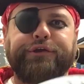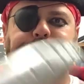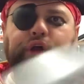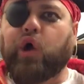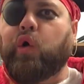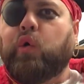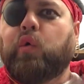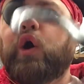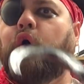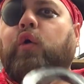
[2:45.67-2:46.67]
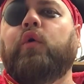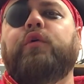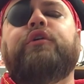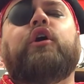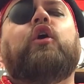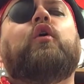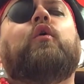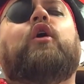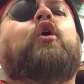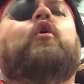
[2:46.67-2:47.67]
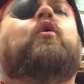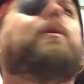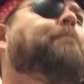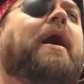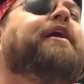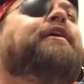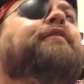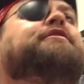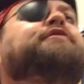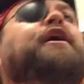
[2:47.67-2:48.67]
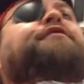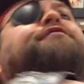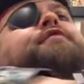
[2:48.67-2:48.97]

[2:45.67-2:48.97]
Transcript: Yo ho, yo ho, a pirate's life